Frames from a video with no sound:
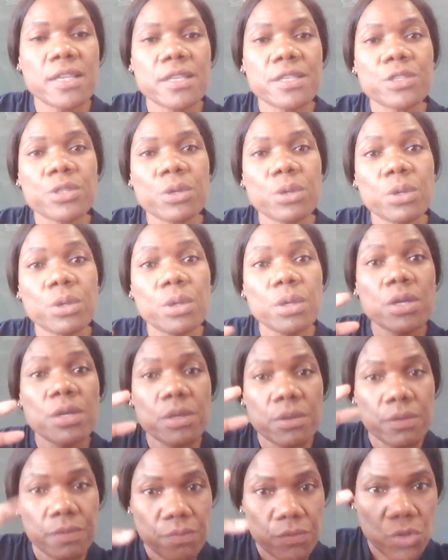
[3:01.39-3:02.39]
so
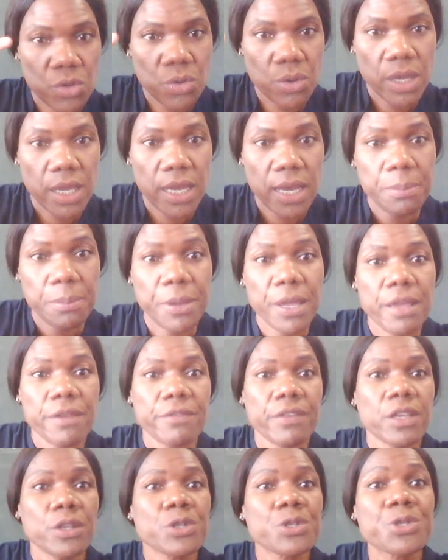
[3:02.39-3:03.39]
you end up
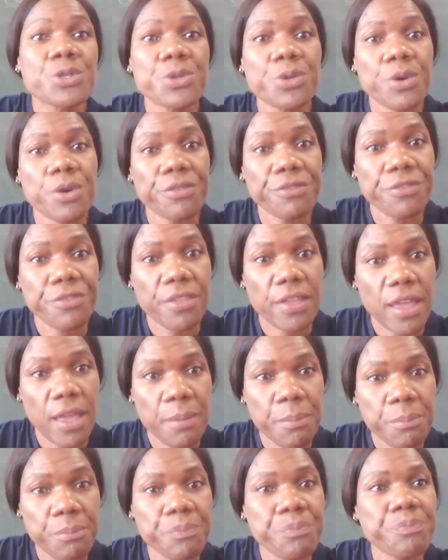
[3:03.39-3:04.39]
having two of
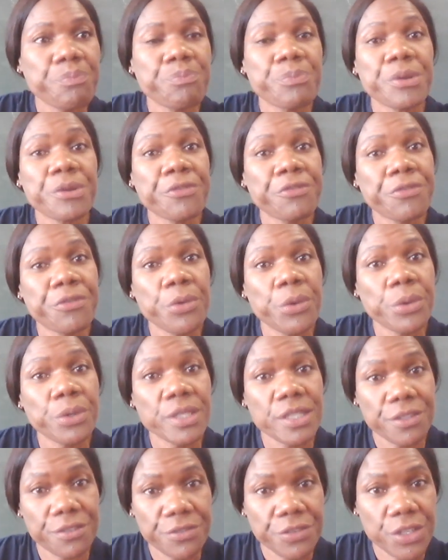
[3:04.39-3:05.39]
them before
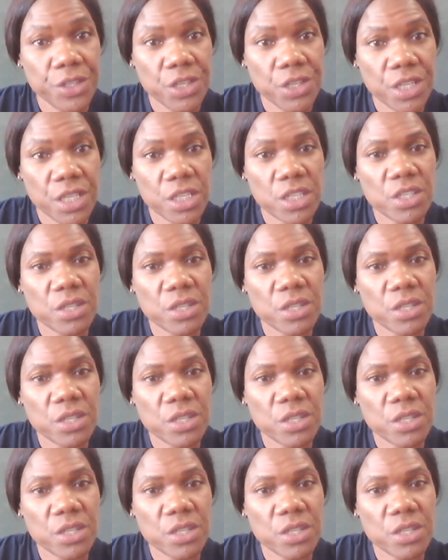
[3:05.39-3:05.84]
division,